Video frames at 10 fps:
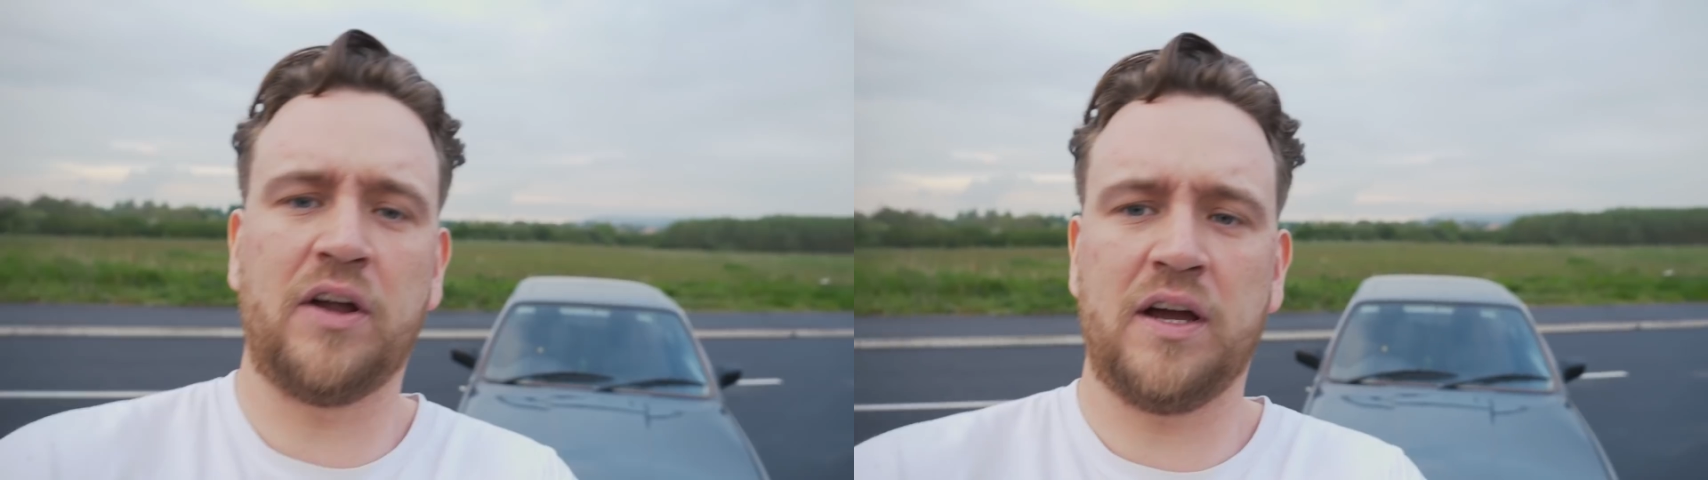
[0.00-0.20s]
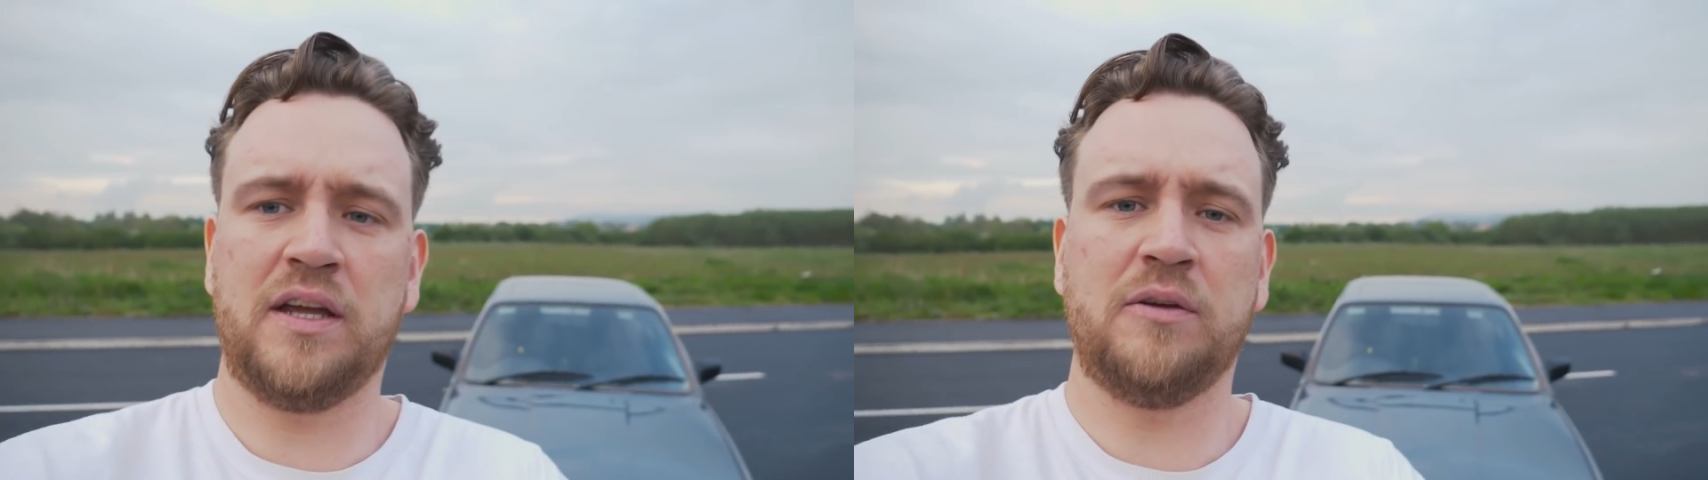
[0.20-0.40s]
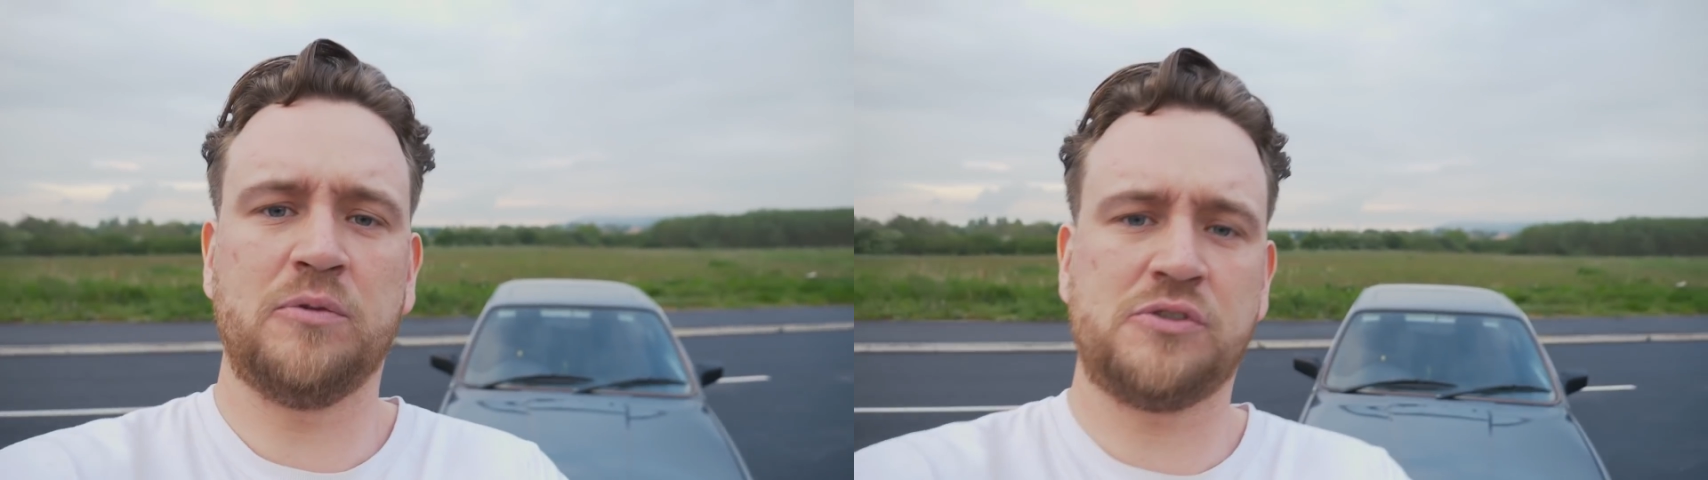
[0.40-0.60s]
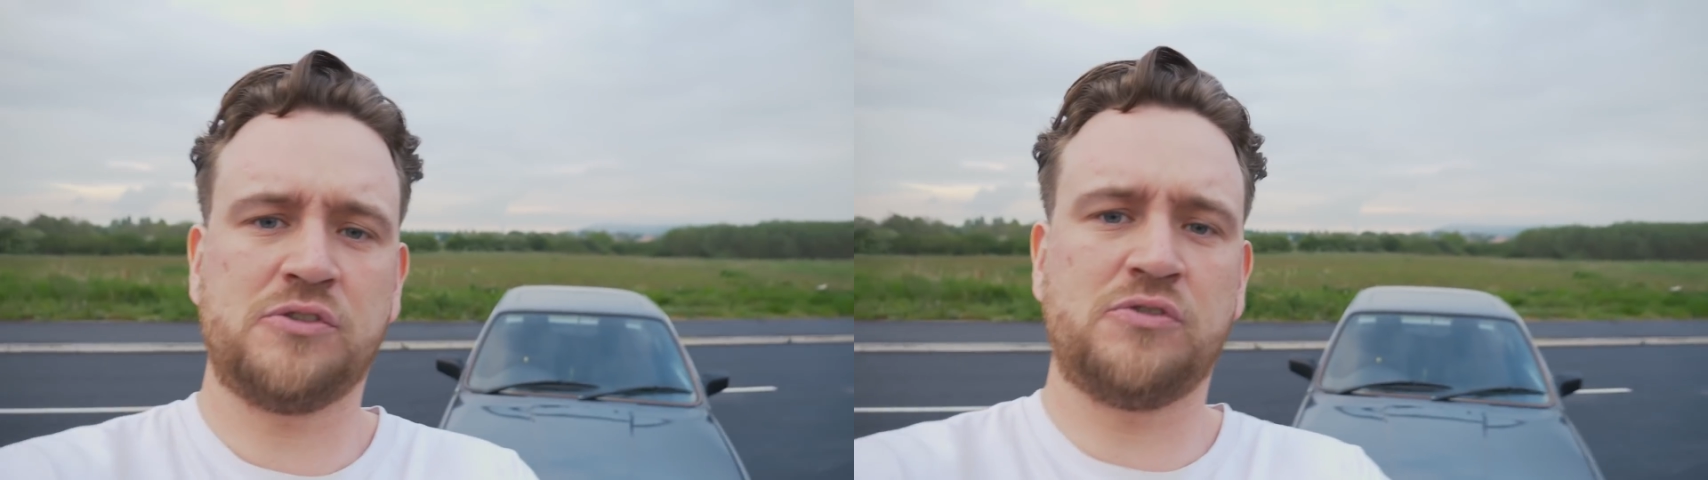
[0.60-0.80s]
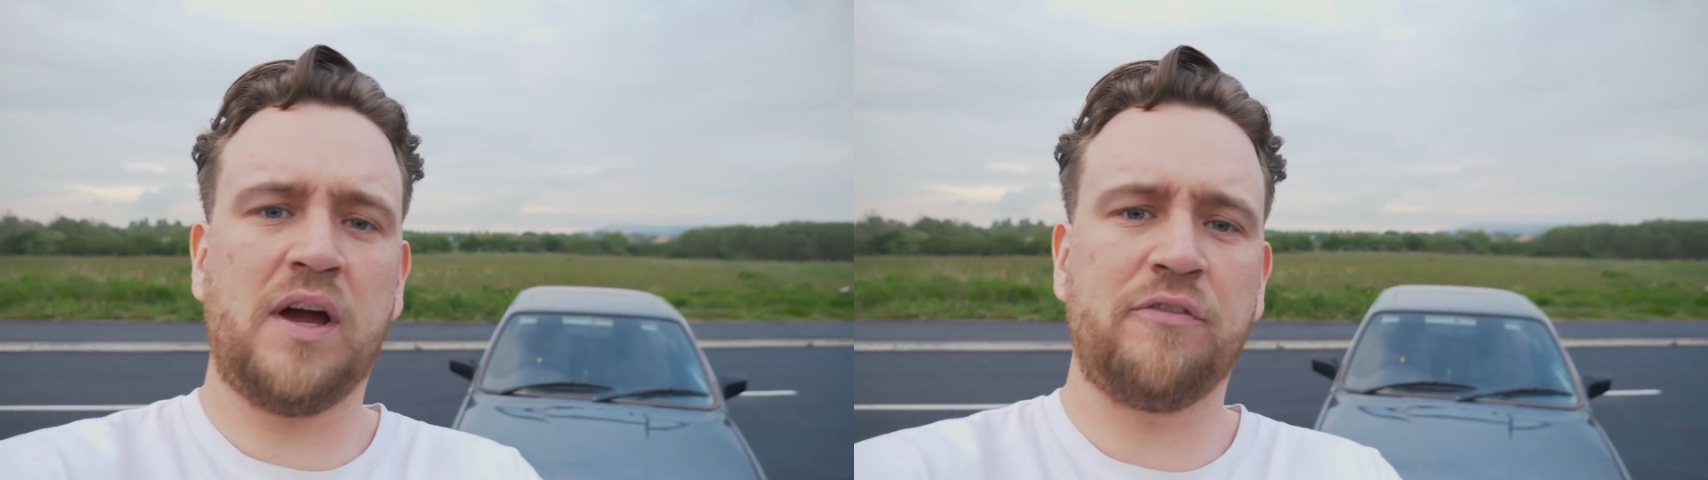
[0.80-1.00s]
I was
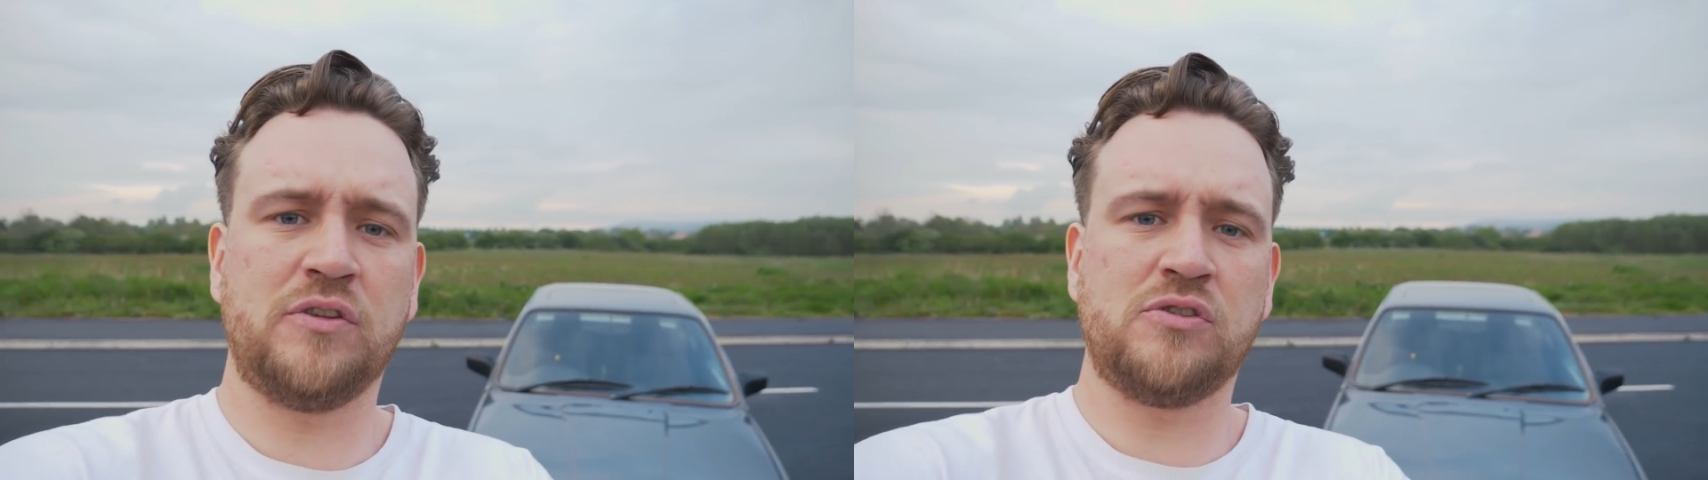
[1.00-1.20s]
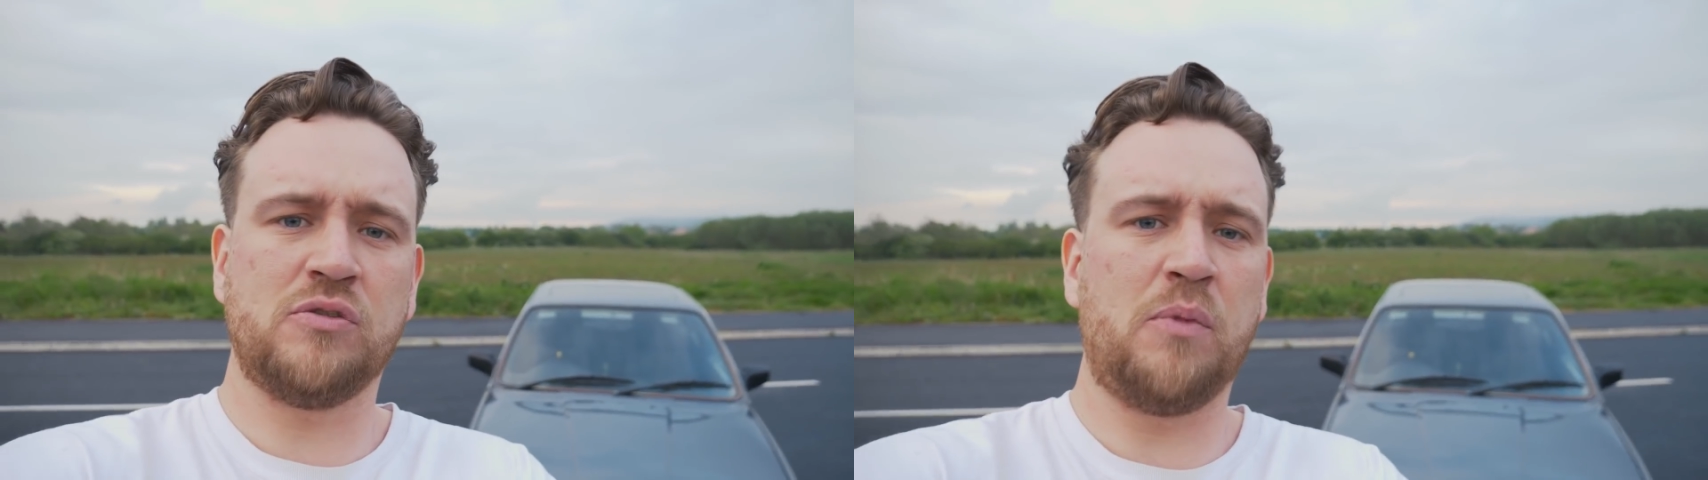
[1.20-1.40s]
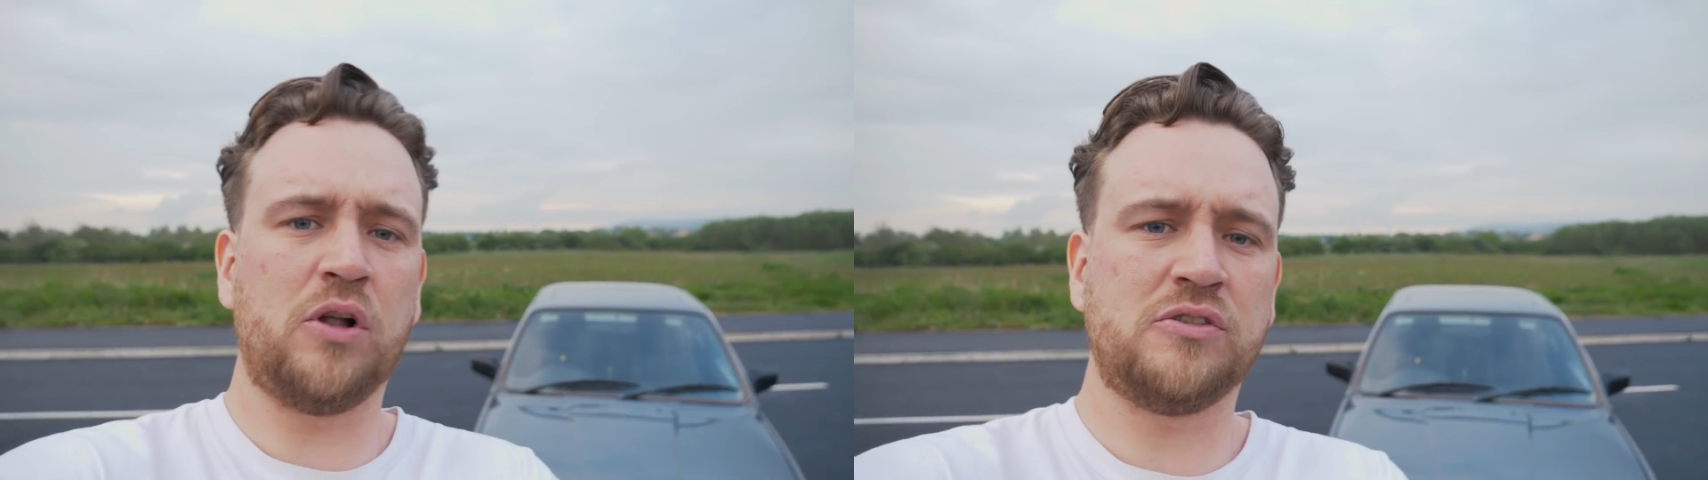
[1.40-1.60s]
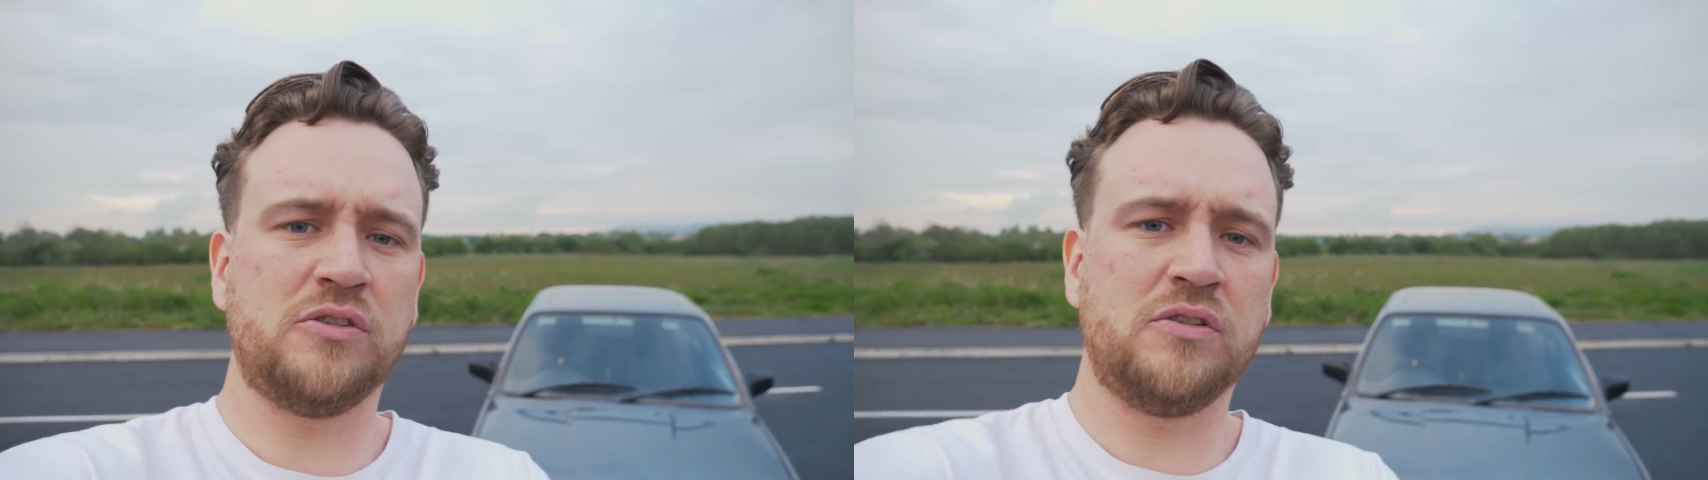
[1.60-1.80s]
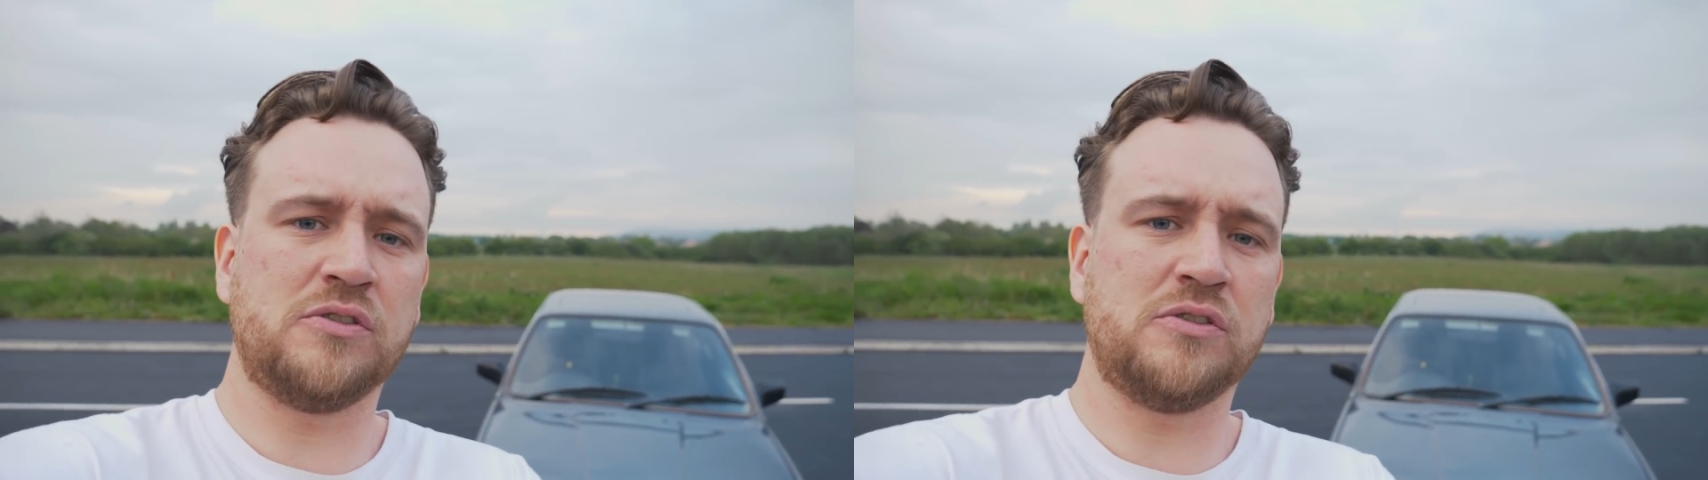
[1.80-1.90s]
driving to Malton